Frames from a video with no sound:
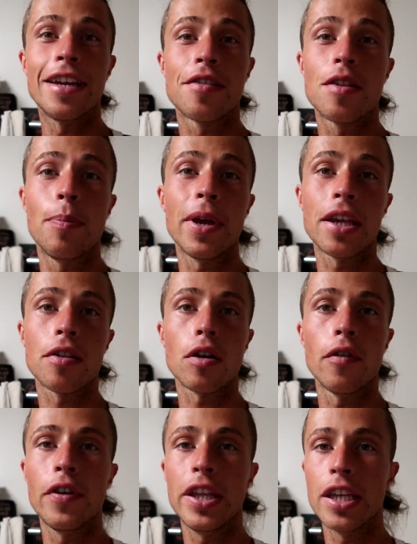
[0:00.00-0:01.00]
it's the biggest
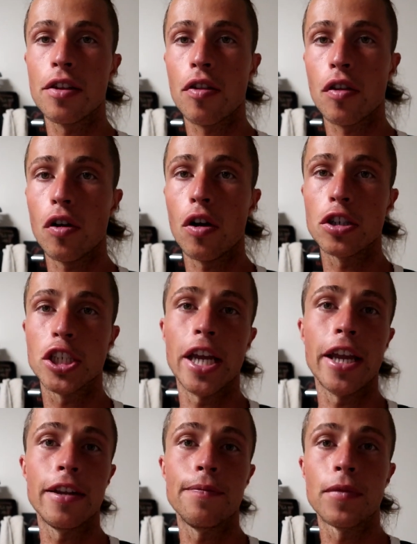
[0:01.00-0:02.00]
convenience store
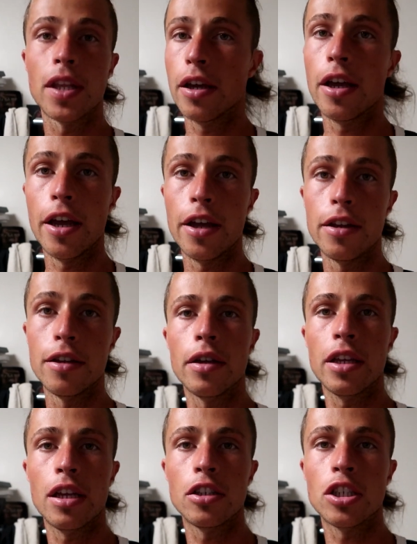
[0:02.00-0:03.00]
chain in
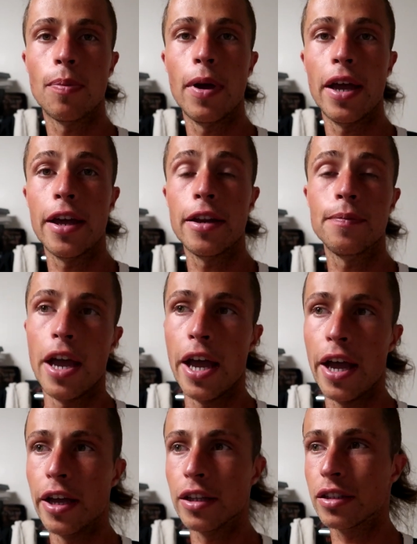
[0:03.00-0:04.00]
Japan,
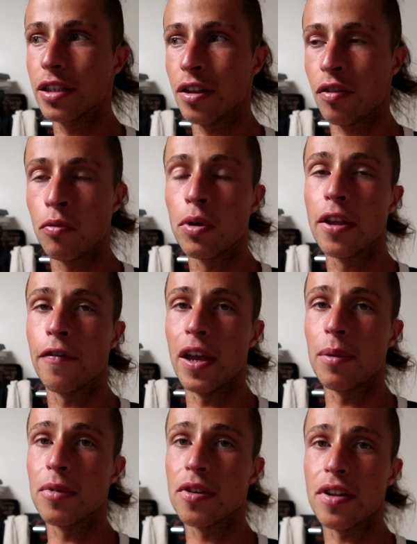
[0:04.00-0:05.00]
and it's really
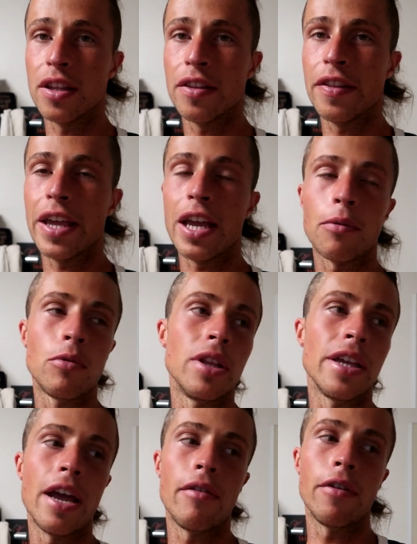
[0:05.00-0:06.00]
famous, and they got
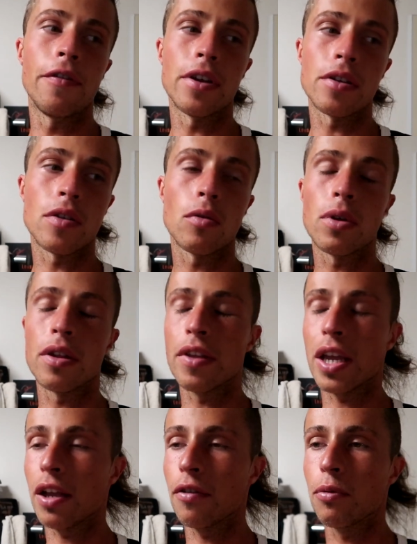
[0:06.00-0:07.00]
really everything. So
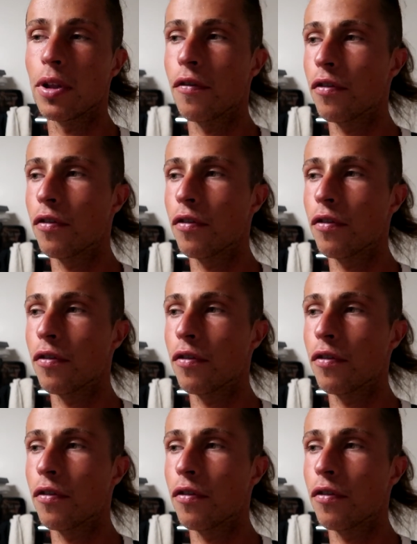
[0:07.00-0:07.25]
they got really